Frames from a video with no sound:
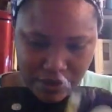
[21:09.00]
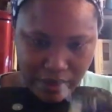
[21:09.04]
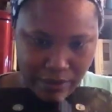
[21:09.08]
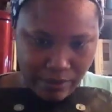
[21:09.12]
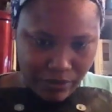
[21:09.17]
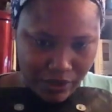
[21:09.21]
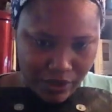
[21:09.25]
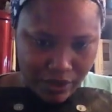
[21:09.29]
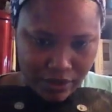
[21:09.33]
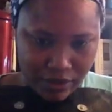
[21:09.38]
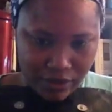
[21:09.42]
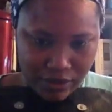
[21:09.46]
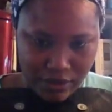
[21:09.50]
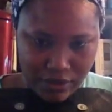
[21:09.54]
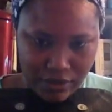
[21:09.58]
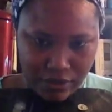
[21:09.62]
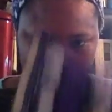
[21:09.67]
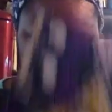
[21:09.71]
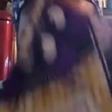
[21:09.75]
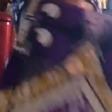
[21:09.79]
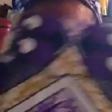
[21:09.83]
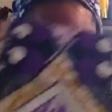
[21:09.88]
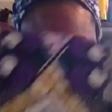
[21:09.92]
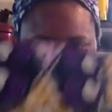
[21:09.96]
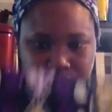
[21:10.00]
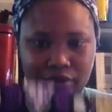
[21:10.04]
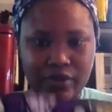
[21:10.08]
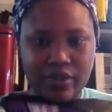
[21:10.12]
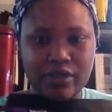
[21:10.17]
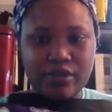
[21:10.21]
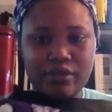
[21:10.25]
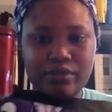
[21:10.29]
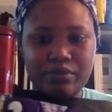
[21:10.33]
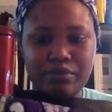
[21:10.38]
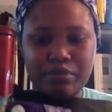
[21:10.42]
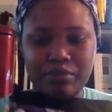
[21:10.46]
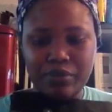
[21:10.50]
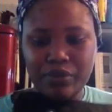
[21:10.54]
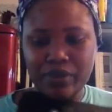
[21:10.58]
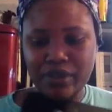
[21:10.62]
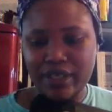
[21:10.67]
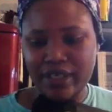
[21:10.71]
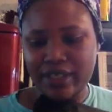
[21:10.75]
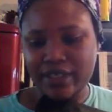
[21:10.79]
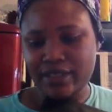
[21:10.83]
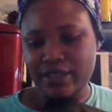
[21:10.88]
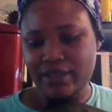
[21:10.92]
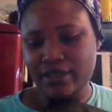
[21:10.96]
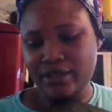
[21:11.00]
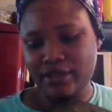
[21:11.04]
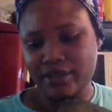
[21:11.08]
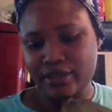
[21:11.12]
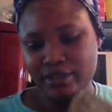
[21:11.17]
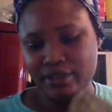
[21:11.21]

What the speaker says: I'm just gonna put this